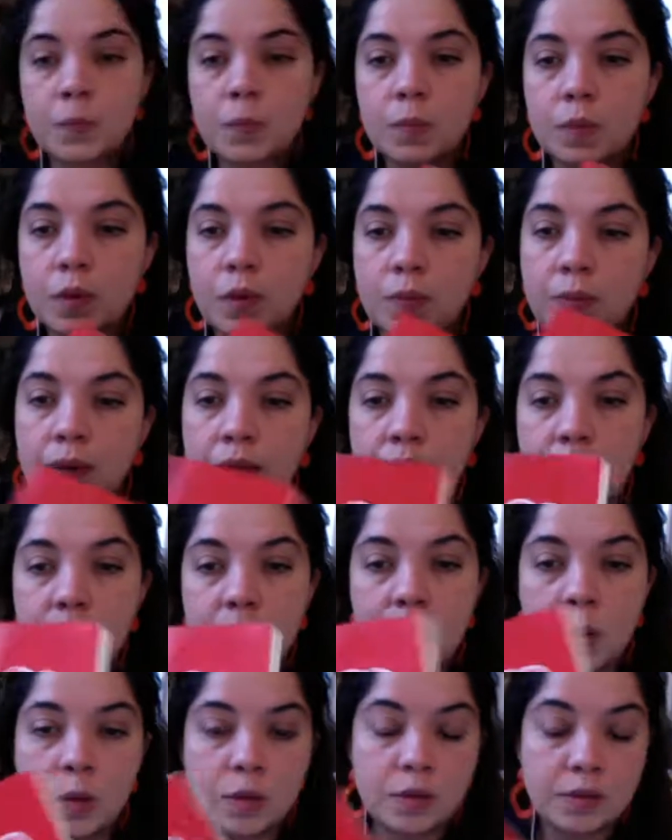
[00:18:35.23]
my
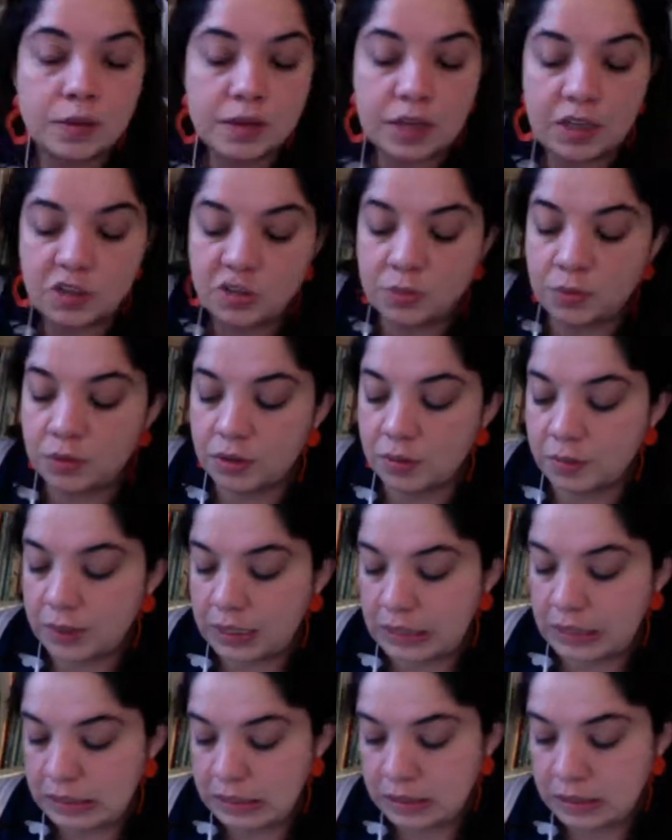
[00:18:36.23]
old sketchbook
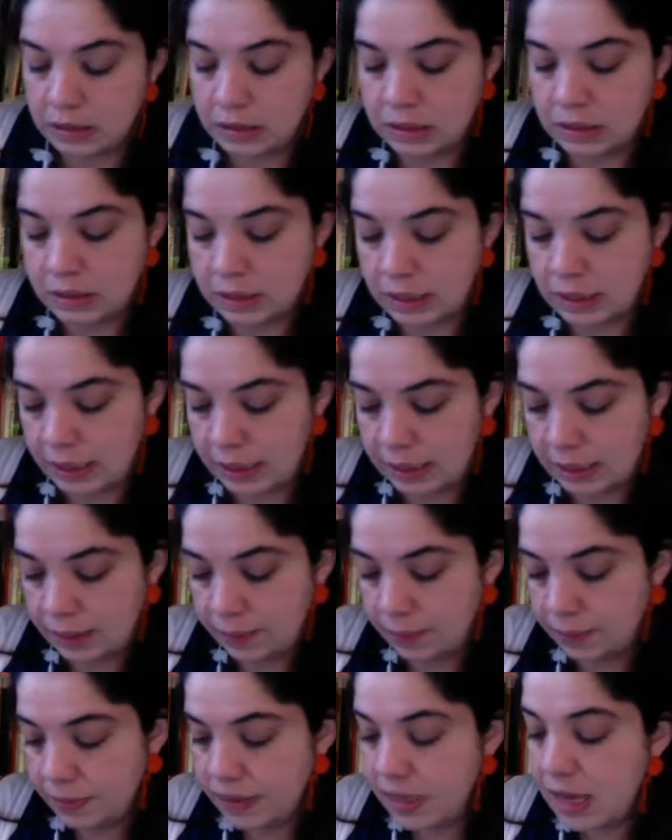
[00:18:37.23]
because it's ending.
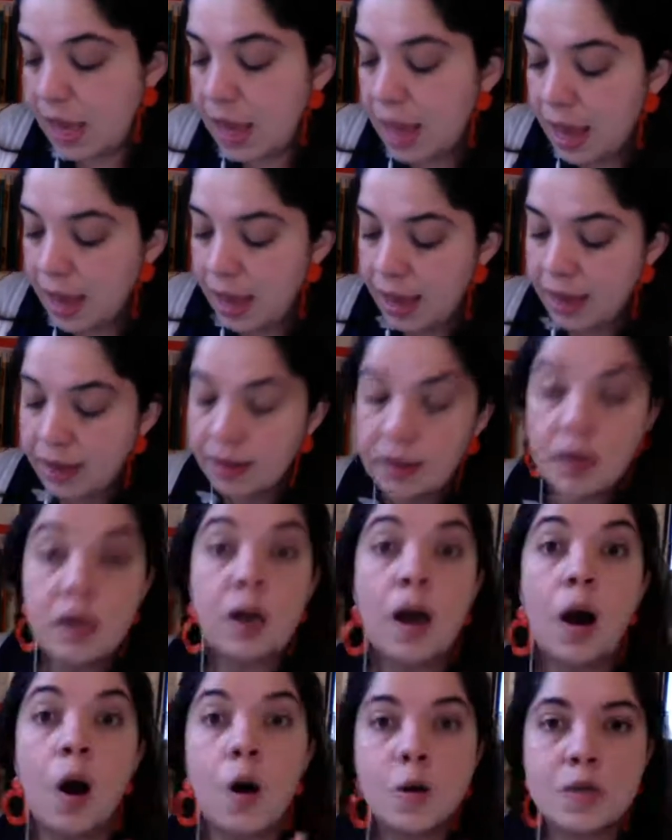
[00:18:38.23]
Yay! I
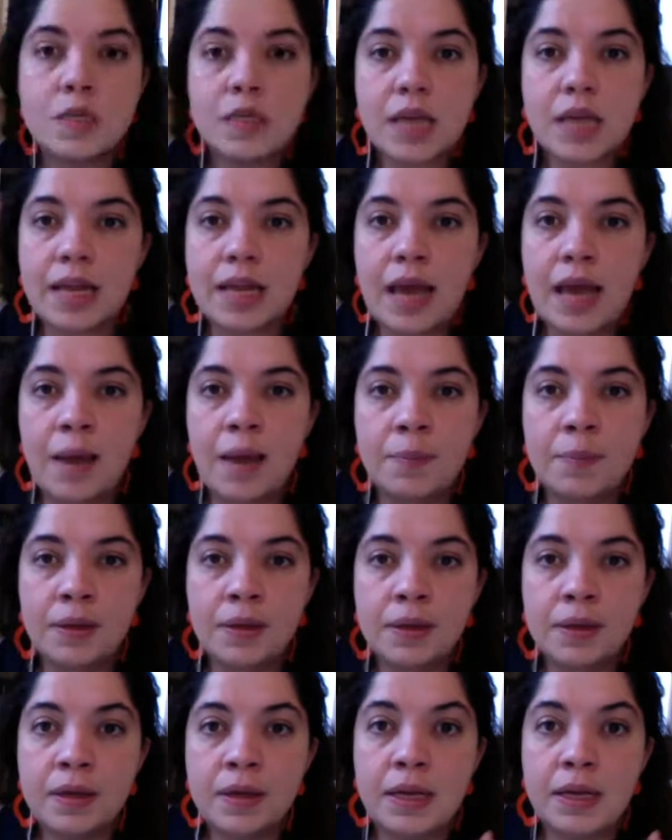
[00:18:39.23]
always get
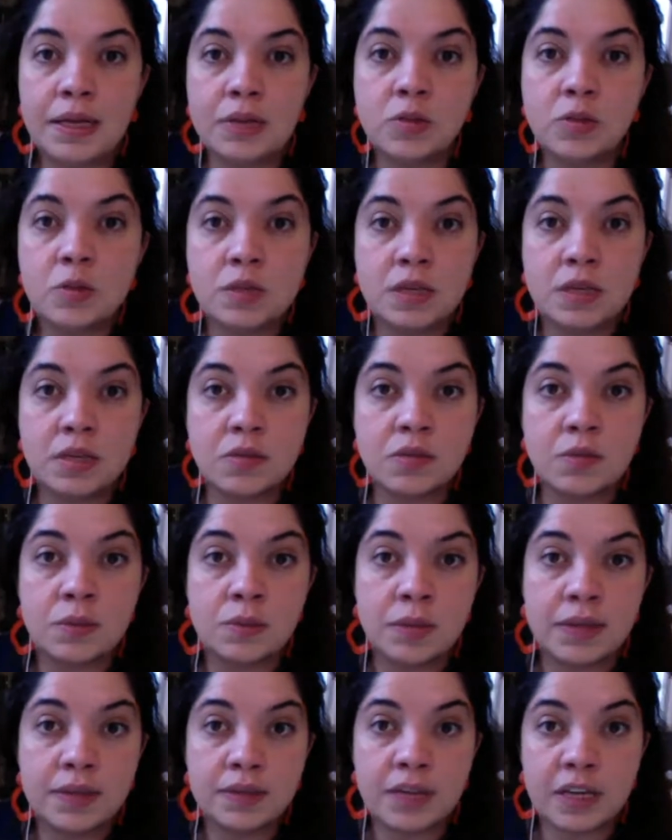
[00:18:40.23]
happy and enthusiastic when
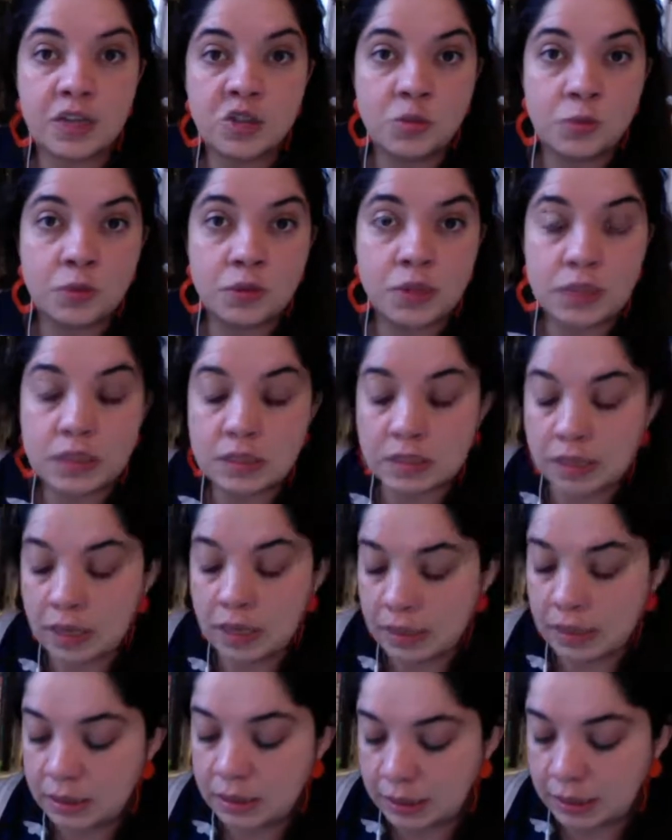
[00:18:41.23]
my sketchbook is
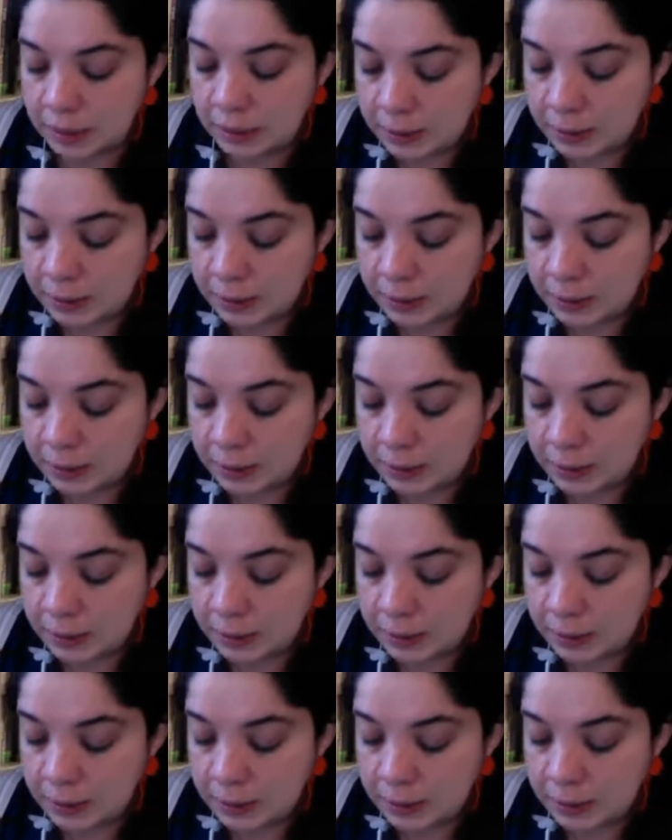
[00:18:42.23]
ending.